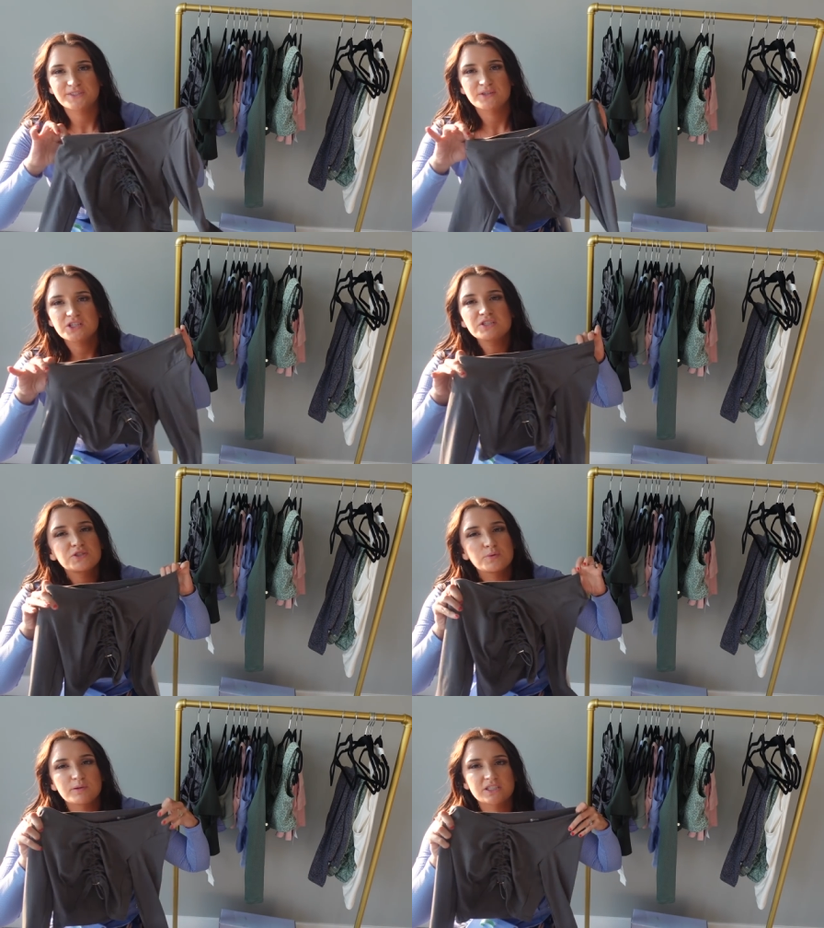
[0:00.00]
So it's just
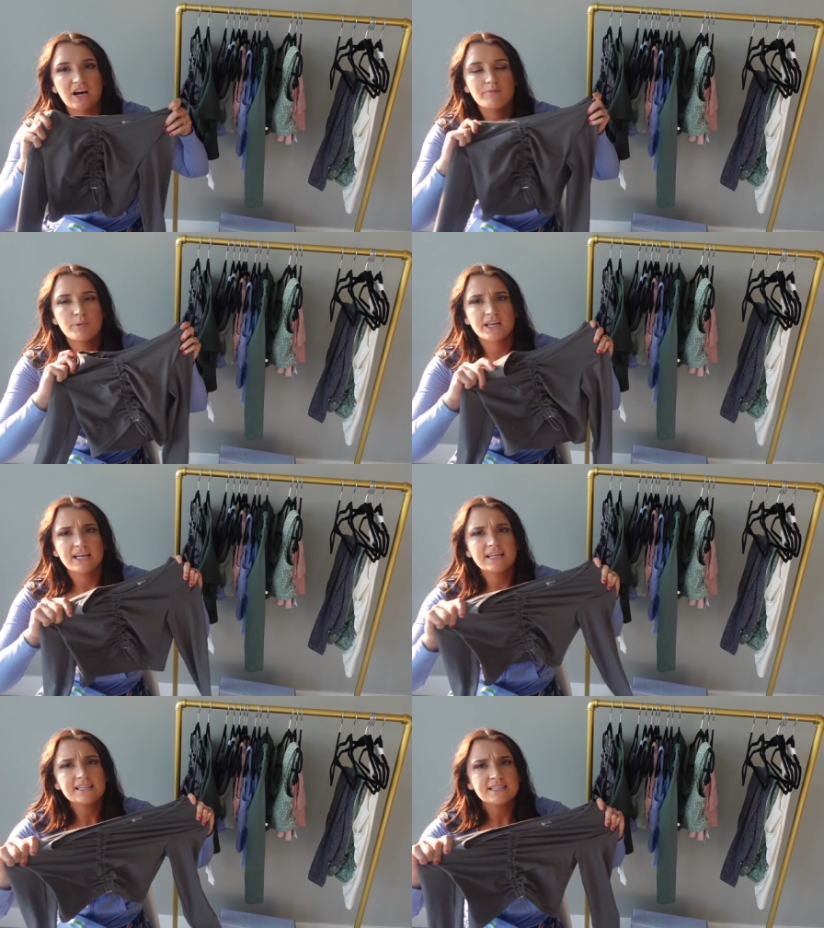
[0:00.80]
super soft, but
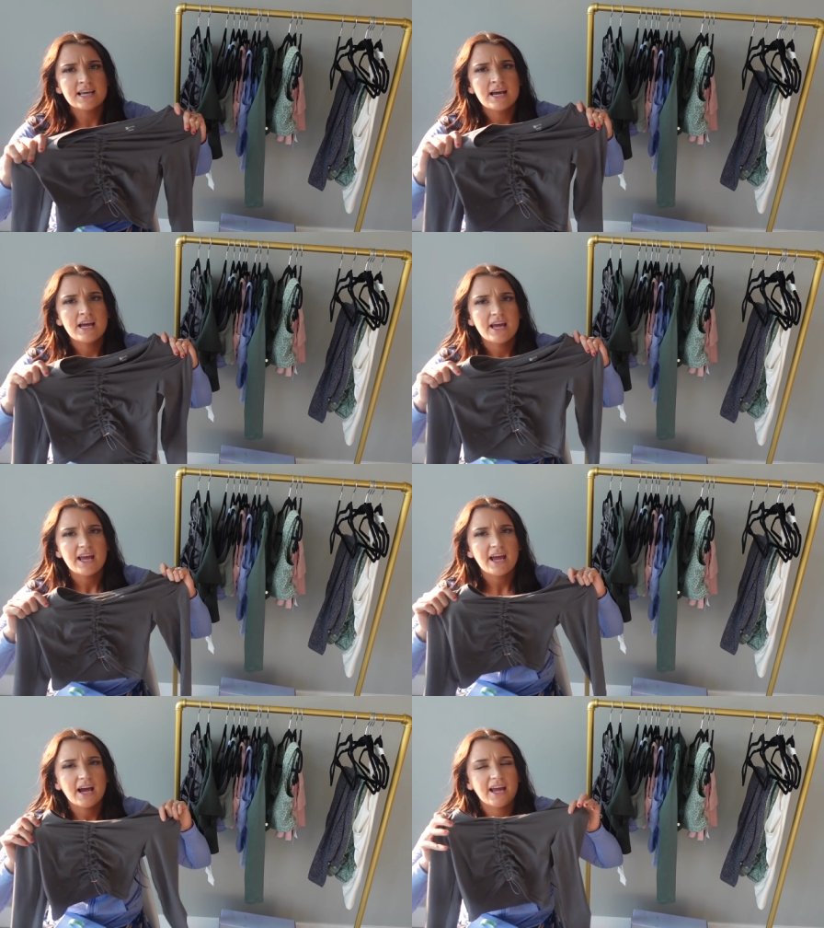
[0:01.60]
it
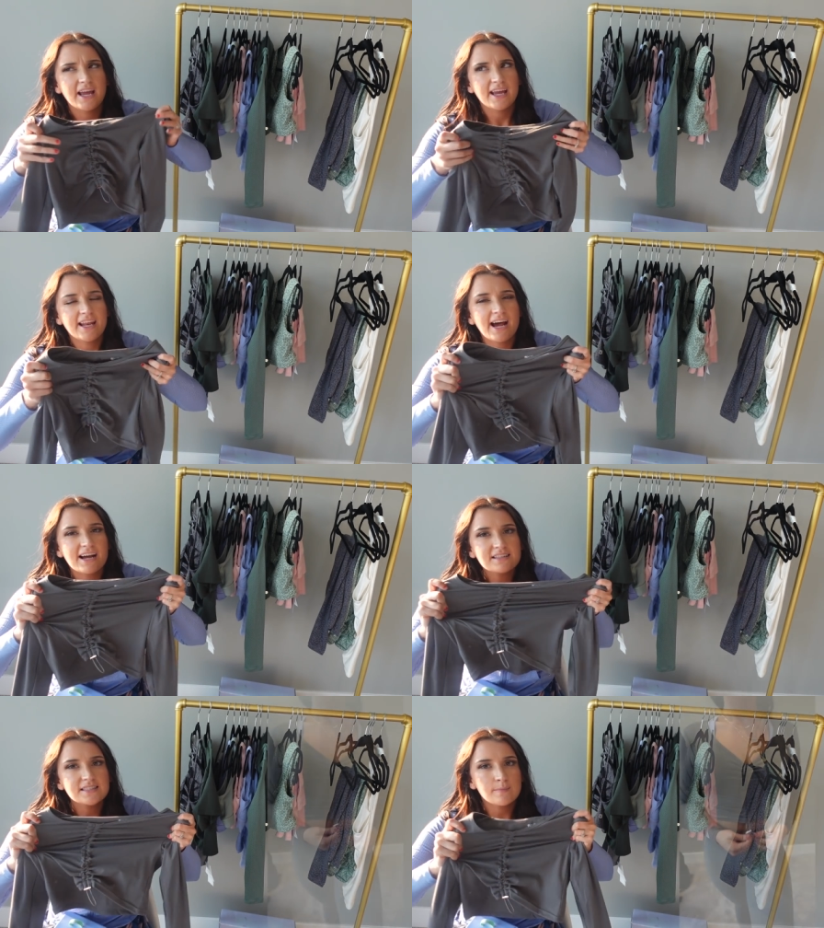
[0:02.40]

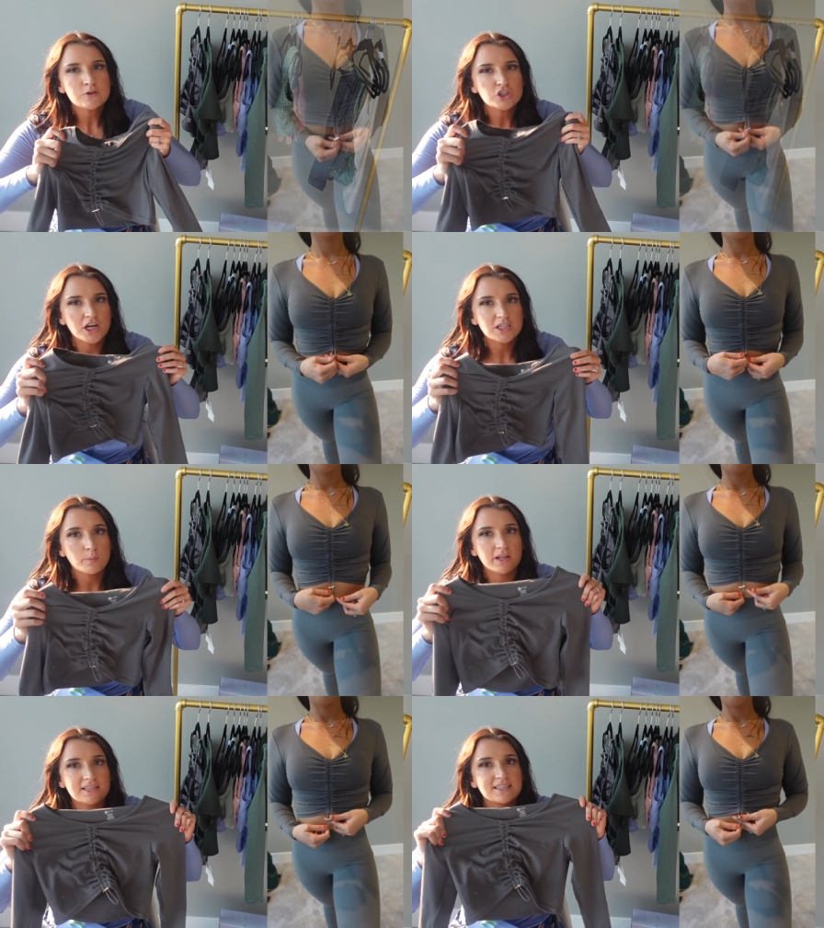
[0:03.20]
has some stretch,
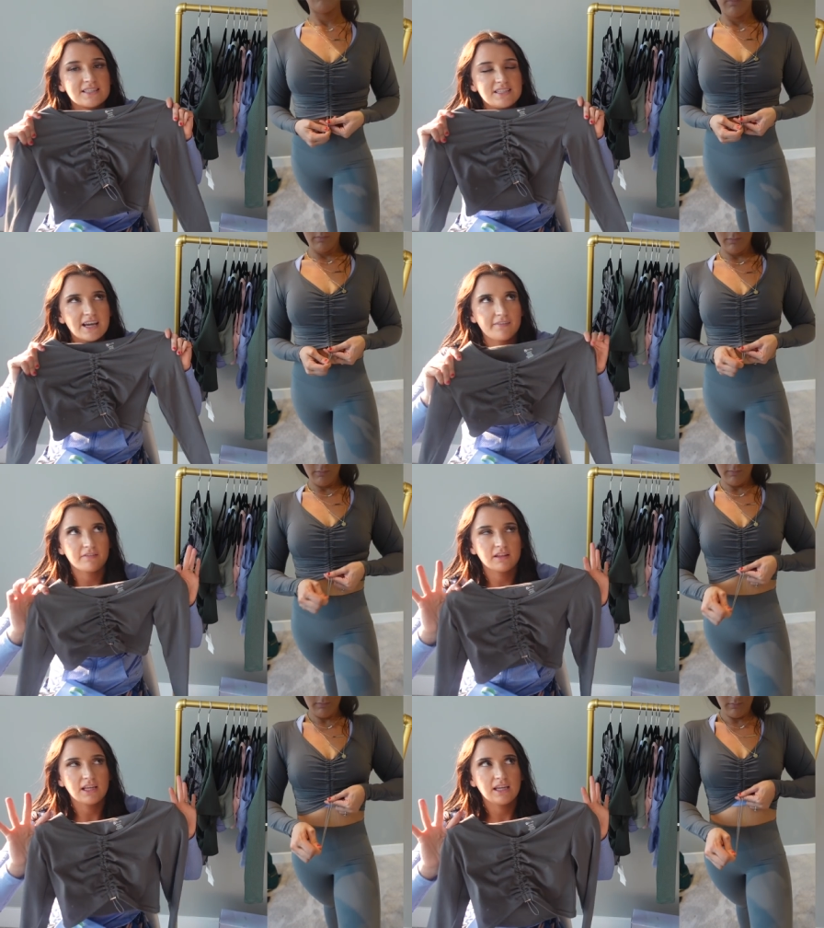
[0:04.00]
but it's
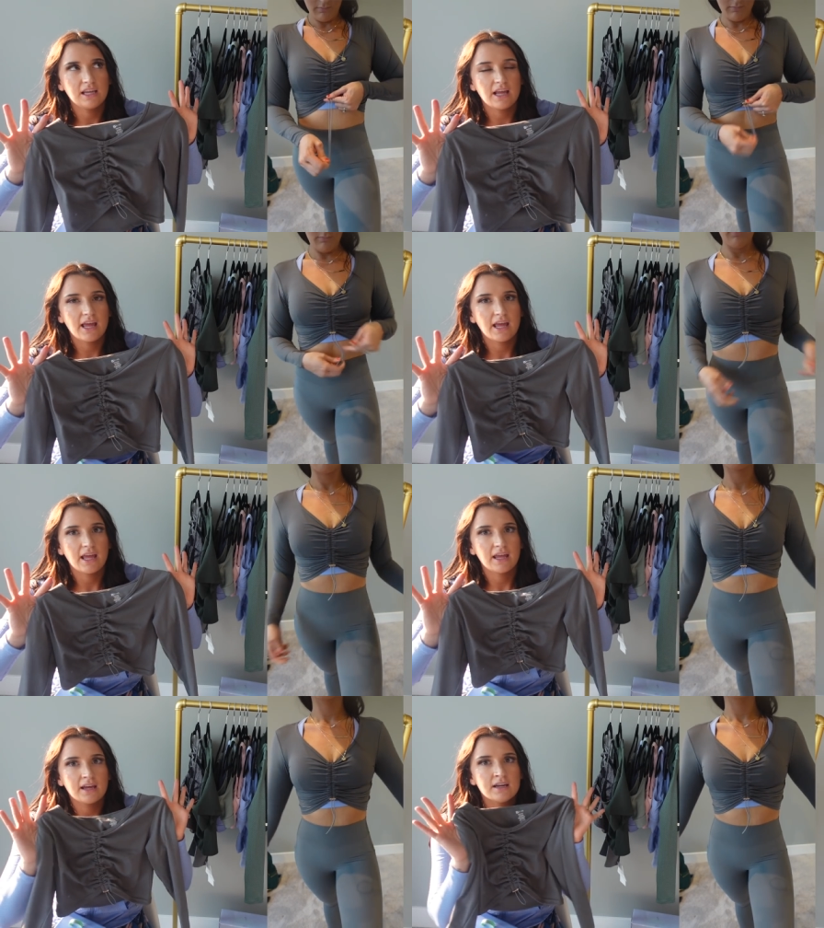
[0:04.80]
definitely
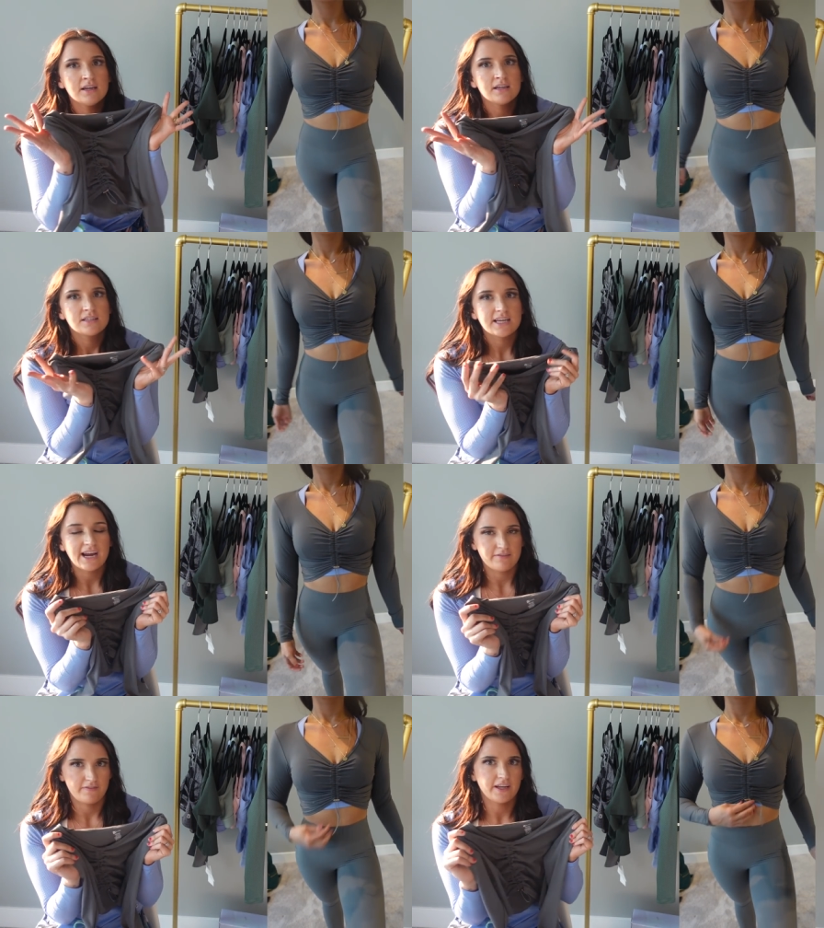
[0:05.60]
a
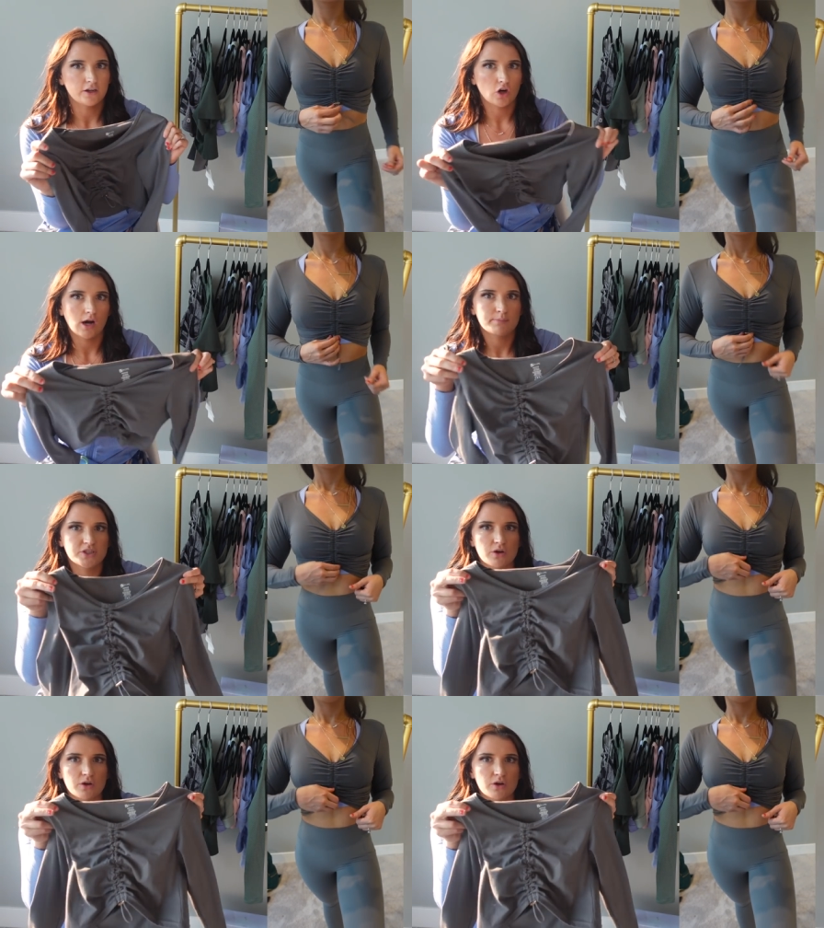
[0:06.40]
tight fitting crop.